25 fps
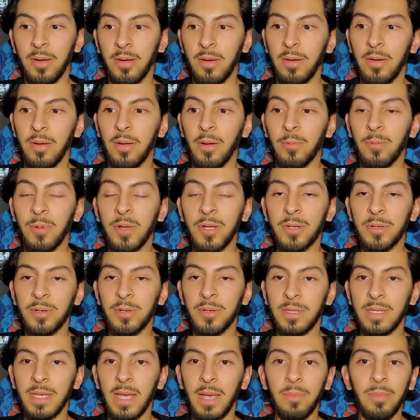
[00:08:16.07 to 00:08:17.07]
original
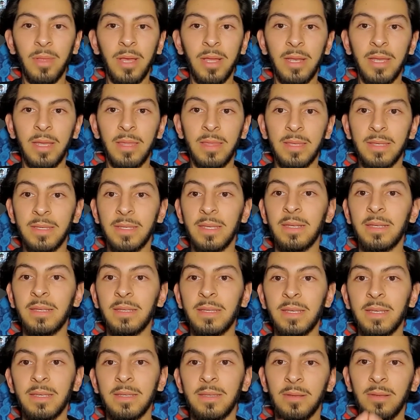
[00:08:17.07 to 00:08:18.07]
timeline in the
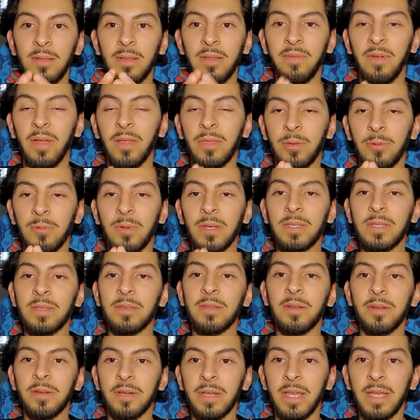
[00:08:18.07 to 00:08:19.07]
60s to live out the rest of
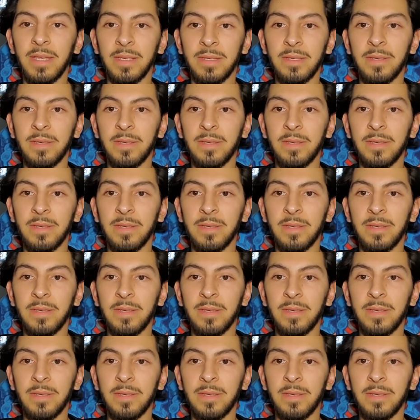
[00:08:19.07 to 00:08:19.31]
their days.